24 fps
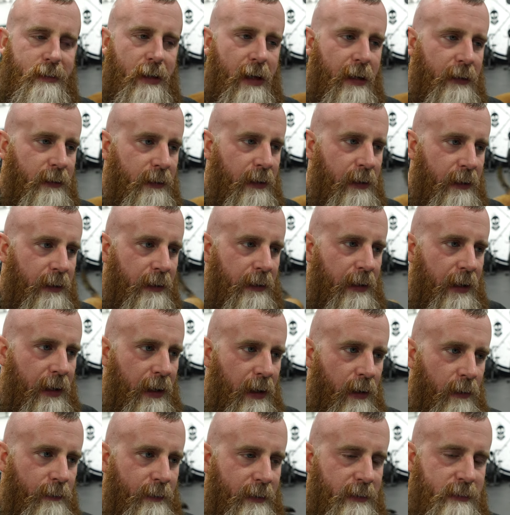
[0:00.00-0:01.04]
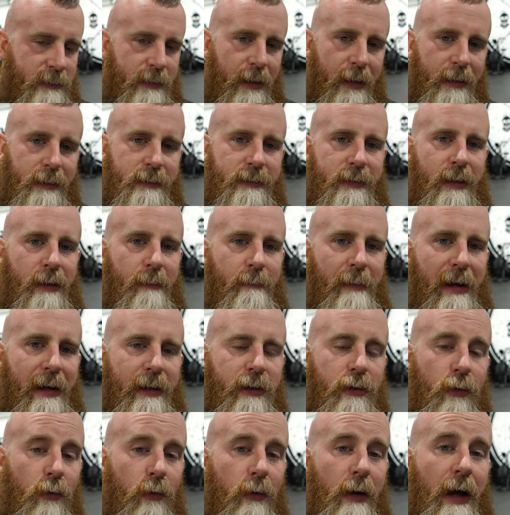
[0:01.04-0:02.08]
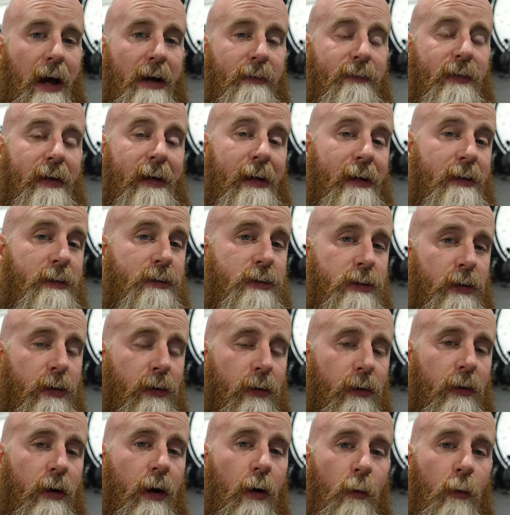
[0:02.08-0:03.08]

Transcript: technique and how these things can make your life easier